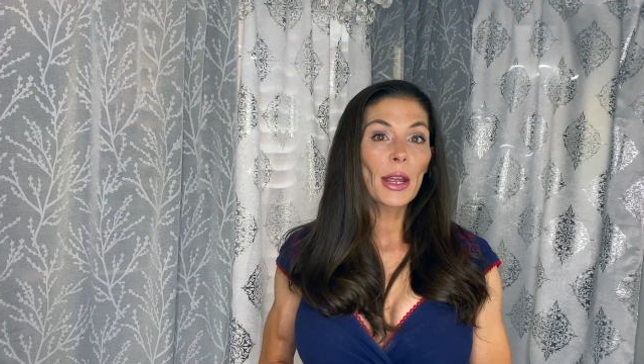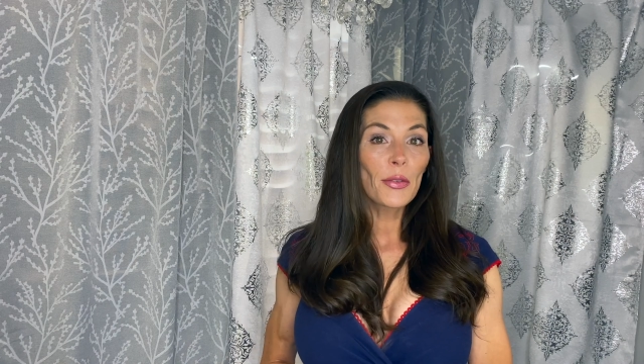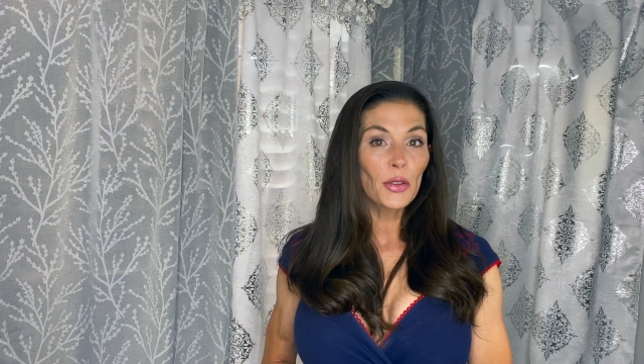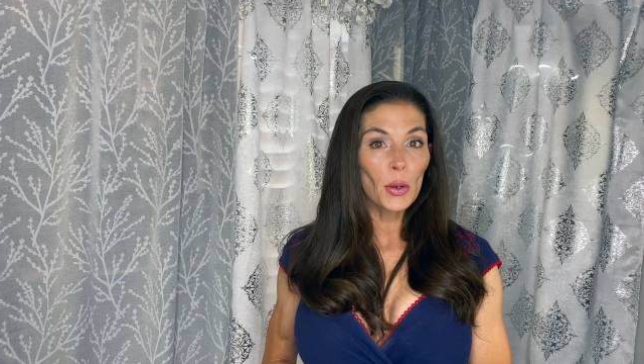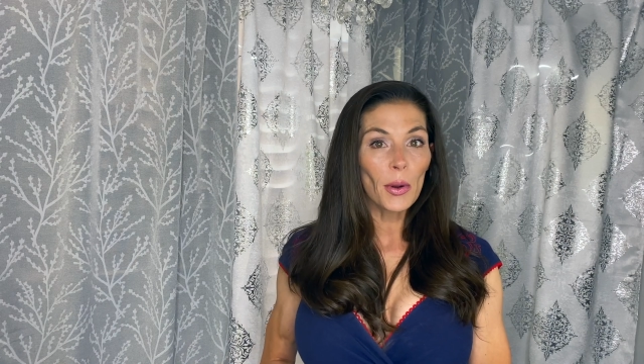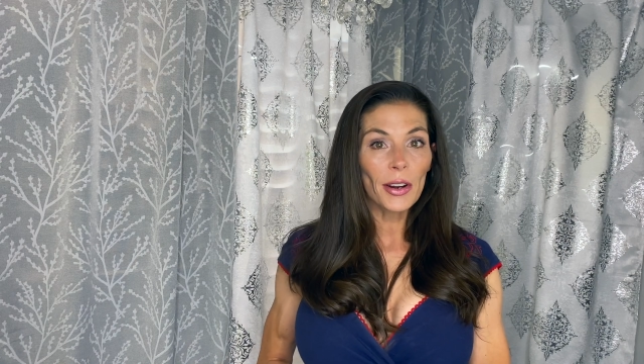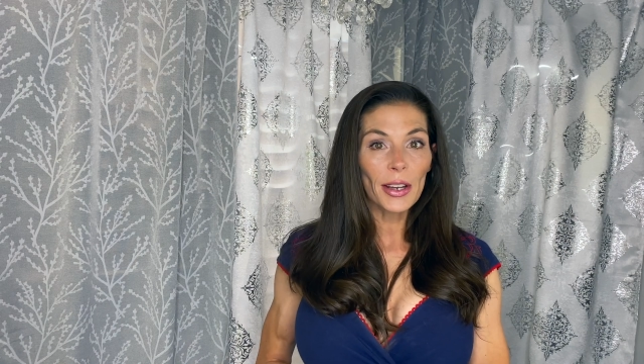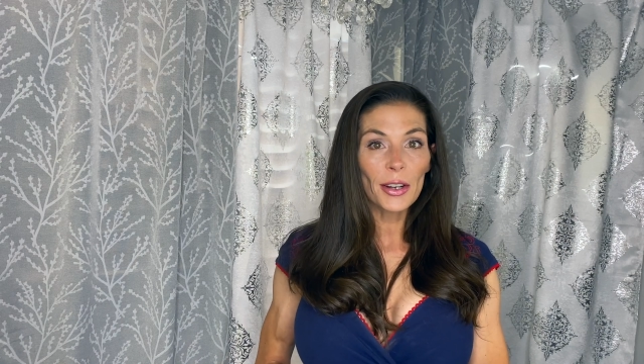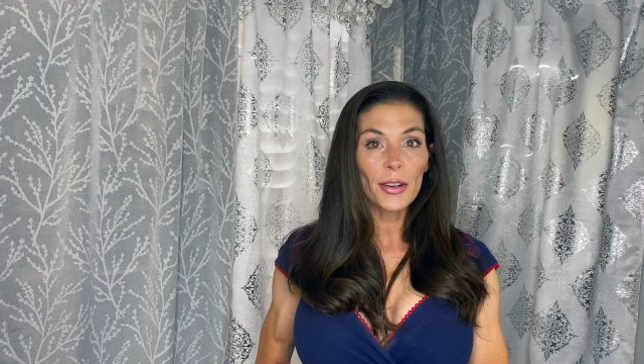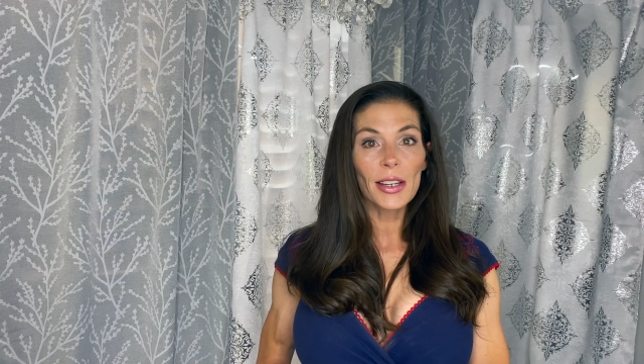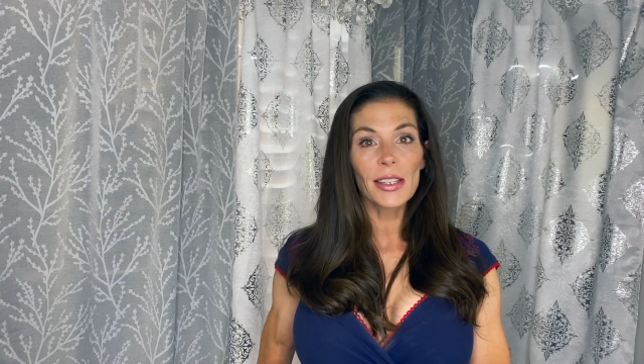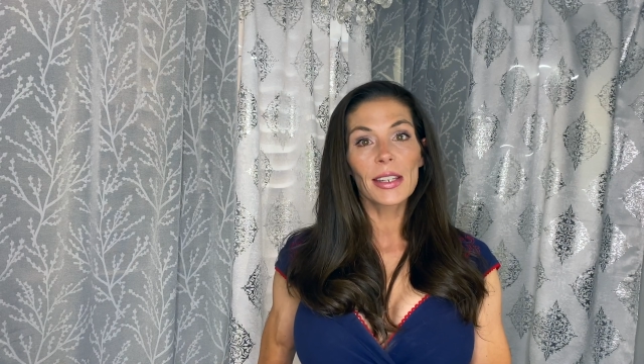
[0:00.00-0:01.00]
if you are
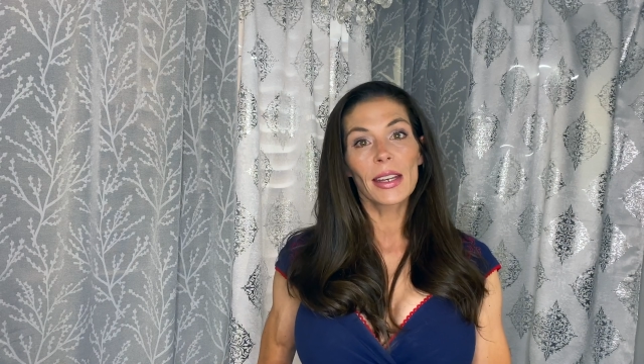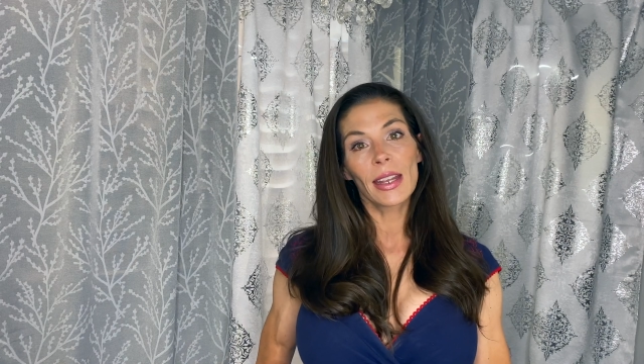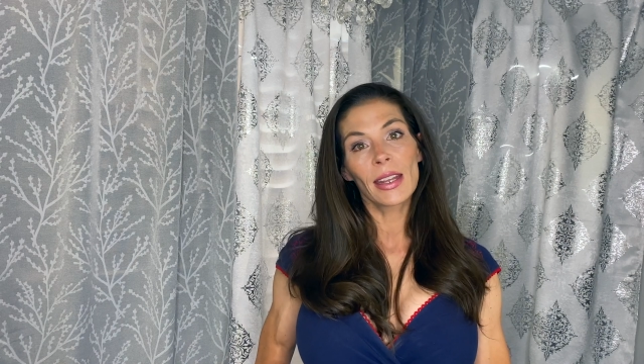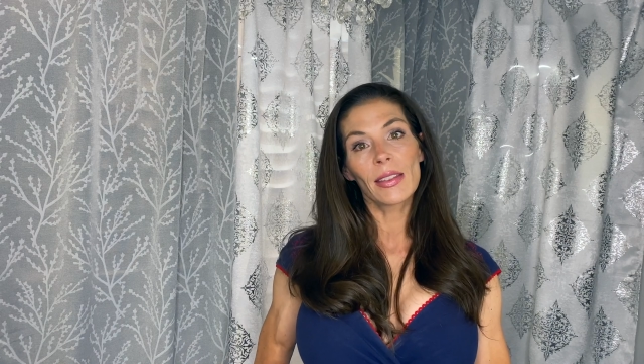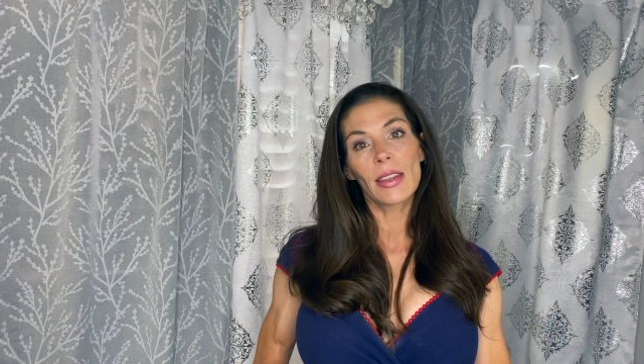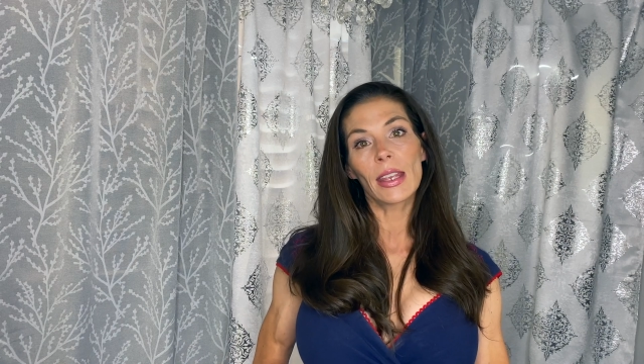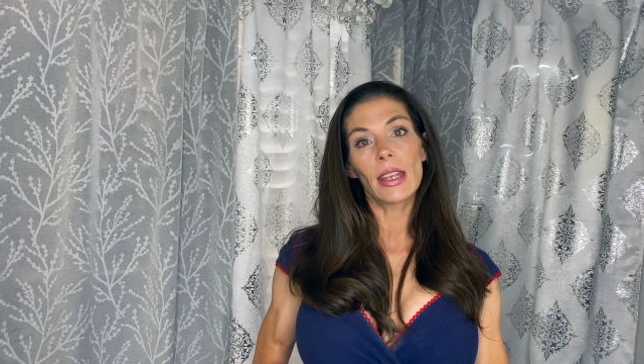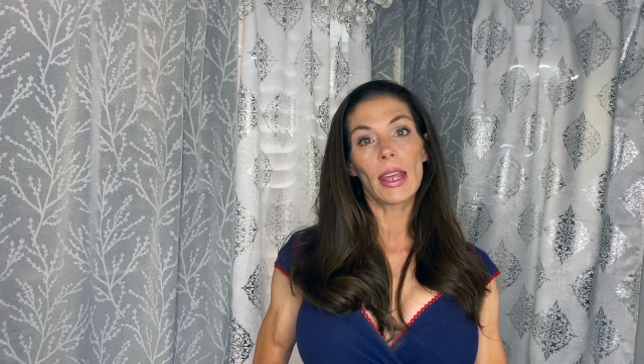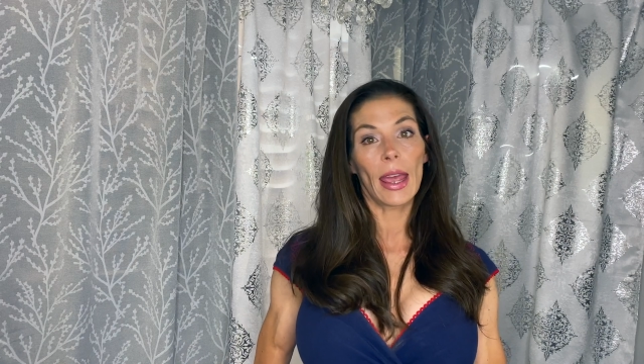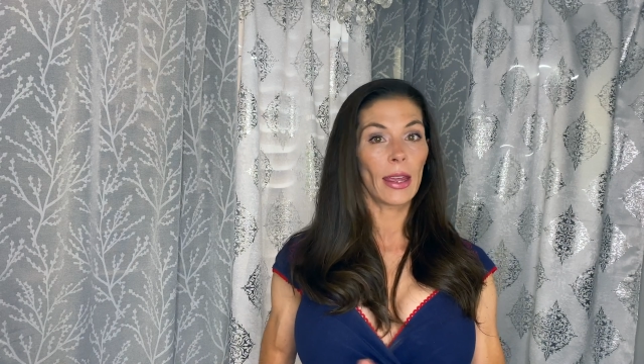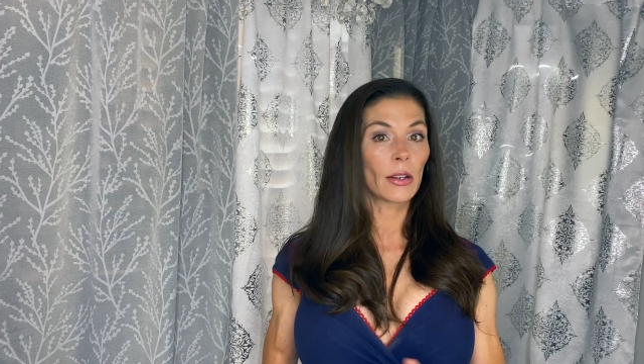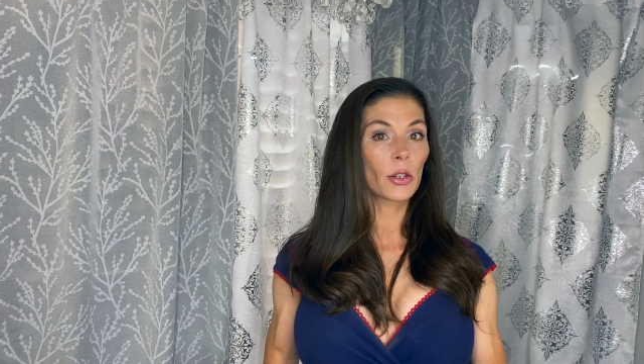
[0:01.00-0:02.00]
interested in the
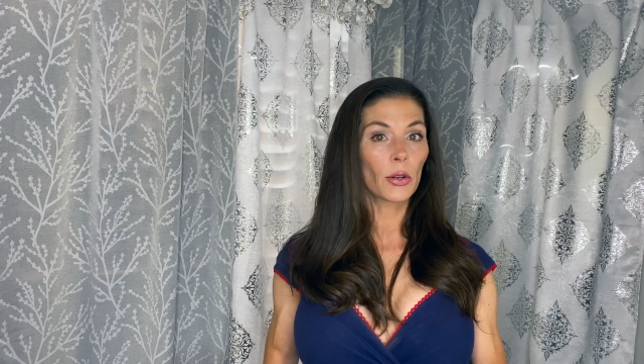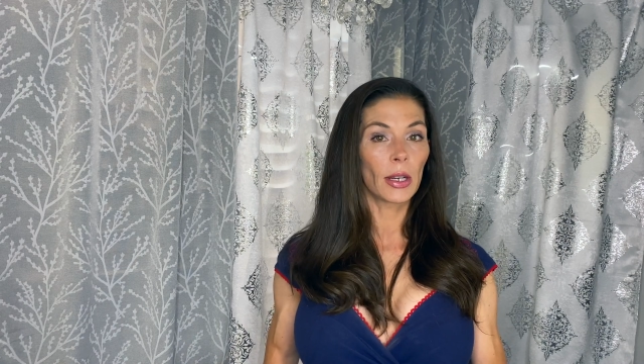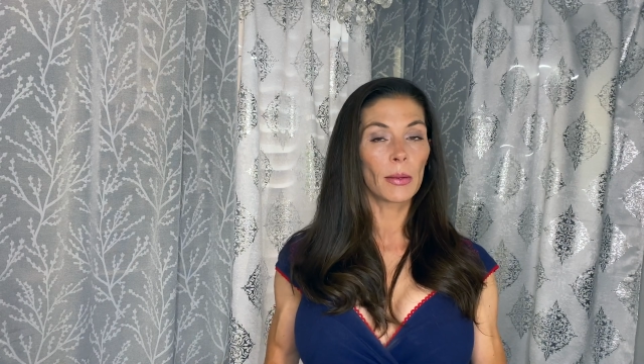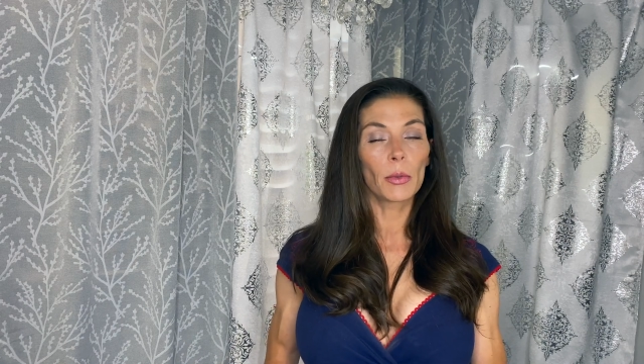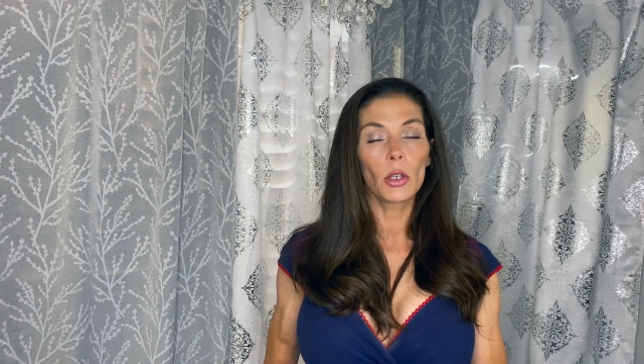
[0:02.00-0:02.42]
hand cream,